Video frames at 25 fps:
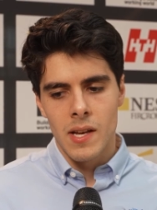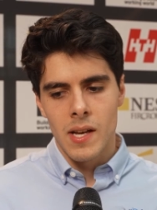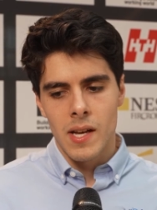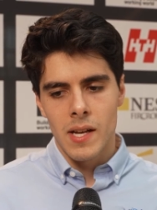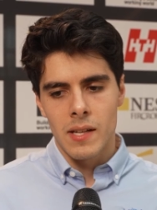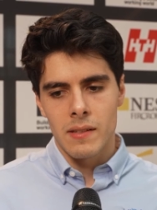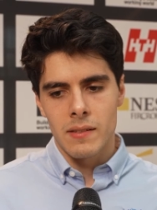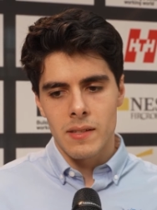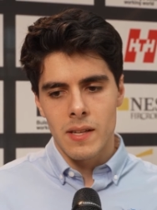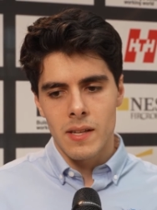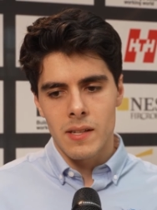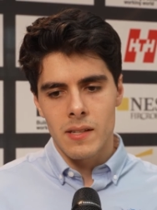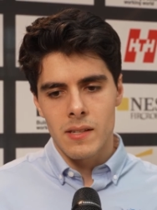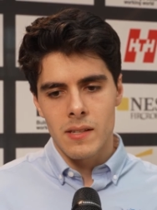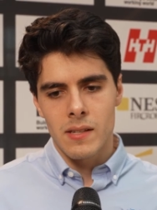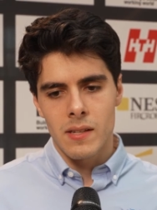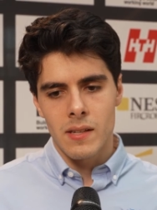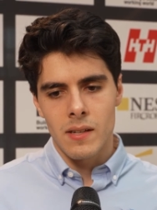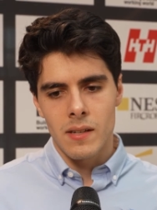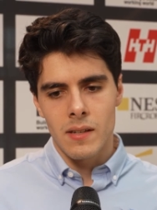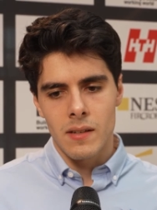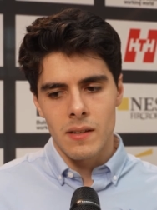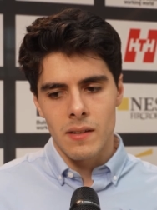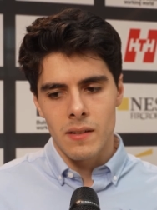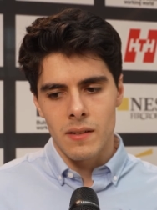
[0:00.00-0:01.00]
And then
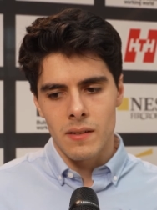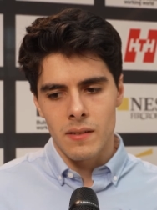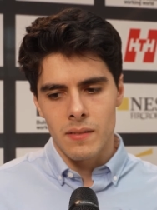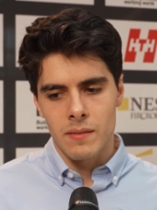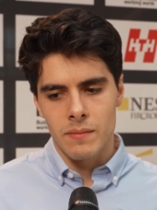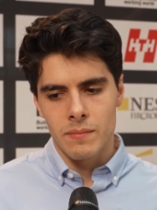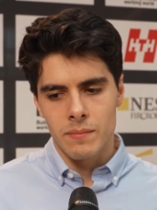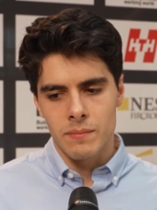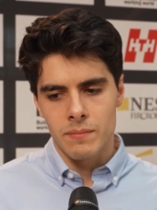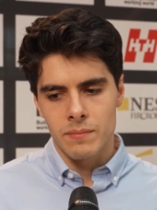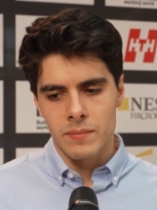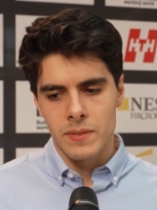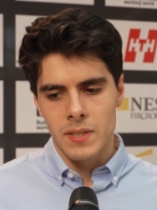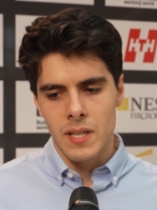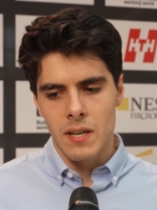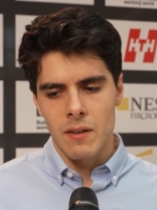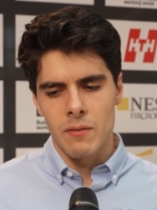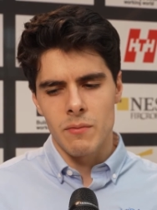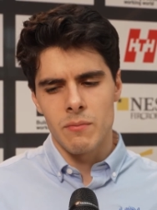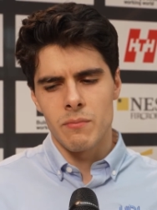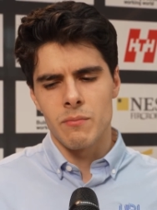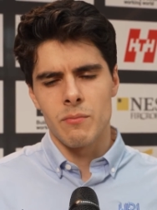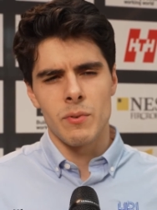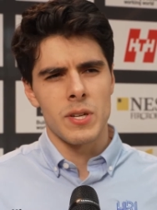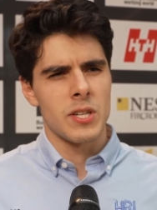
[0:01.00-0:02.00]
uh,
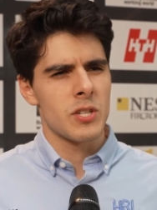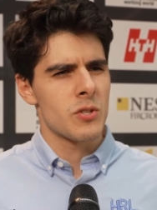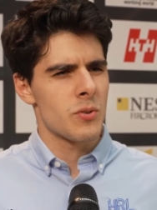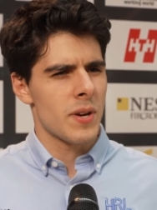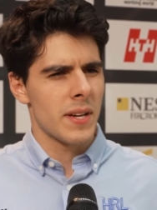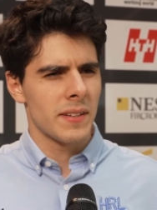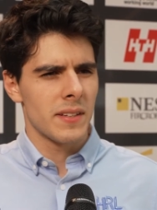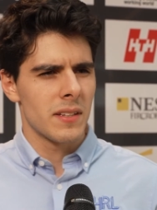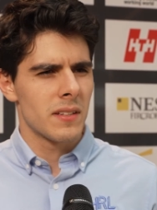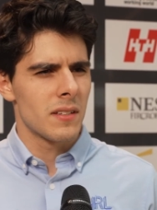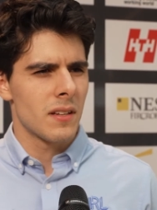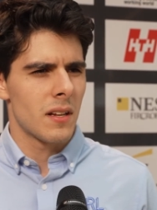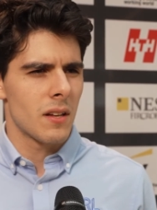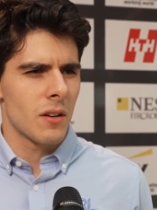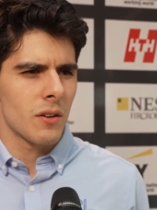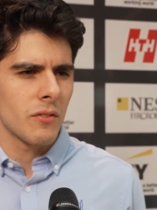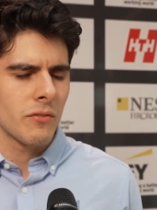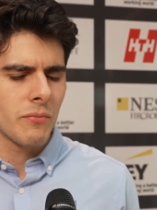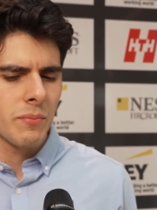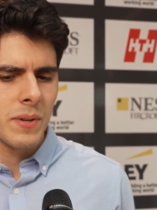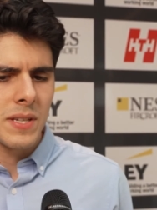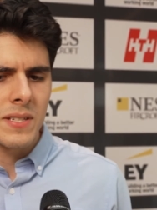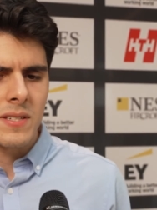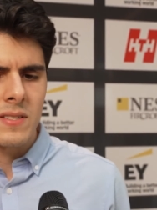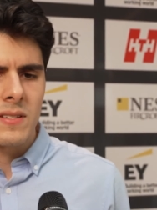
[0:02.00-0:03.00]
there we traded a lot
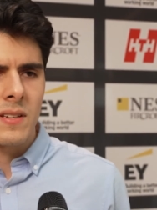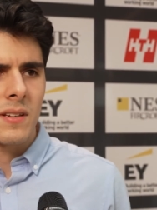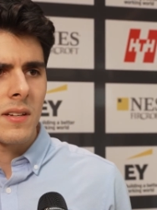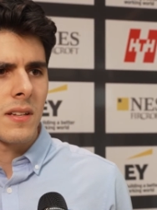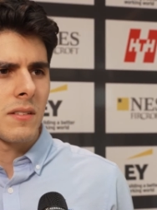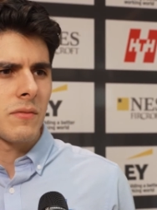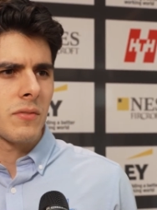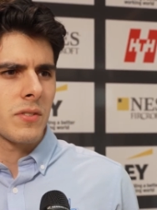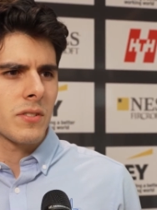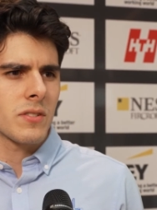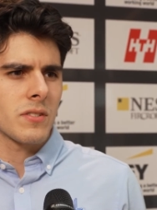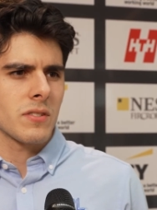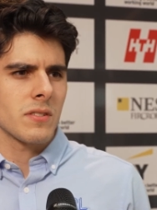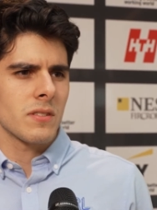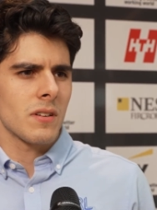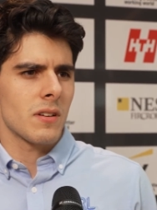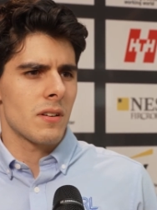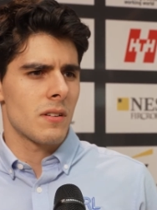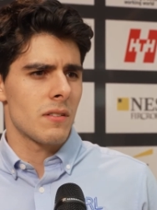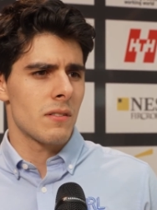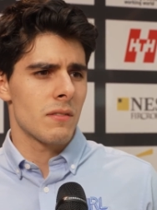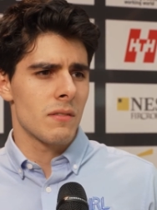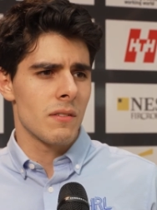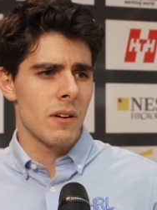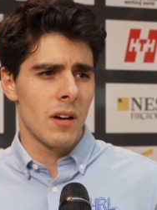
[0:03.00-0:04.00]
of pieces and it was
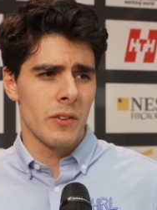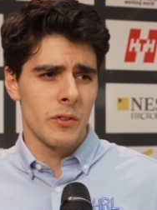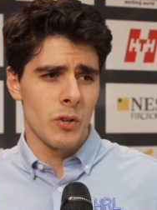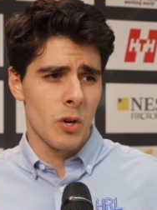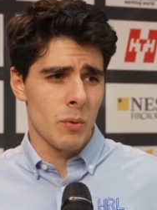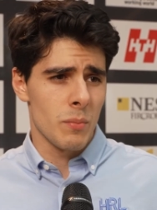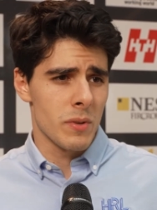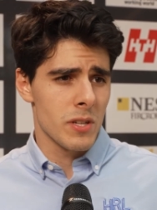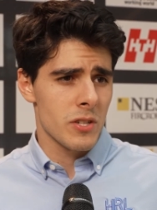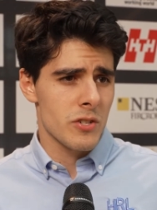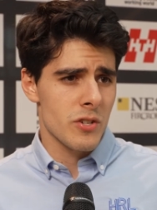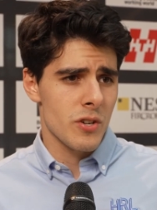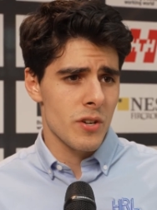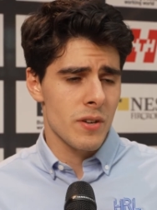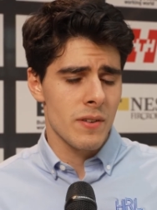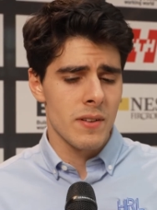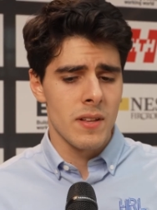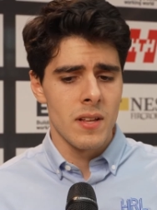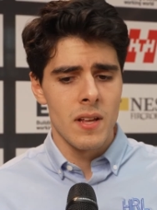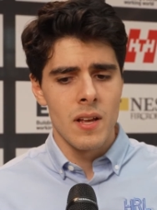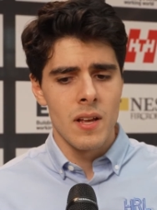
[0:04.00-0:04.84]
a normal draw.